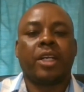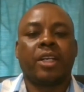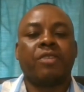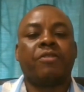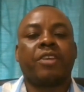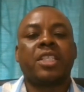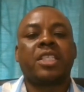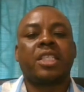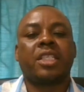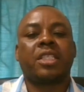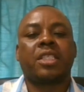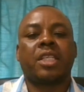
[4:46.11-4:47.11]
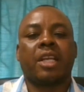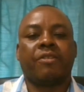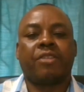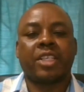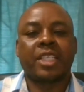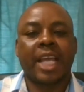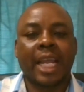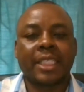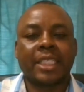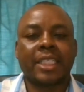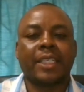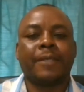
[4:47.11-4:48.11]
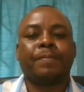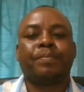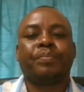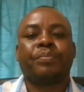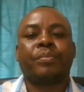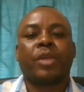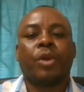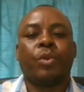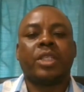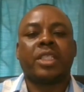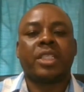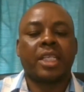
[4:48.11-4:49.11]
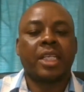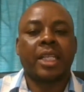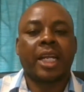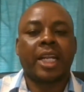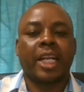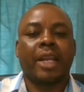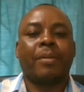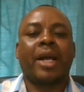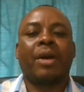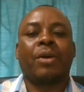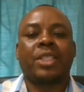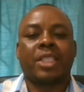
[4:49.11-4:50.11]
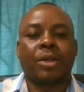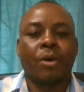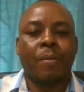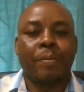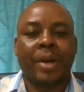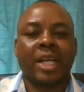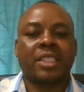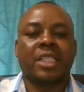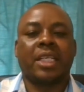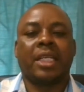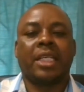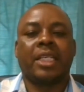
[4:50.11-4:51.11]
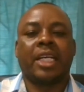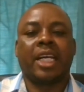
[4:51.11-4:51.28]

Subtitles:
And in verse 6 and verse 18, we see that Nehemiah was a compassionate leader.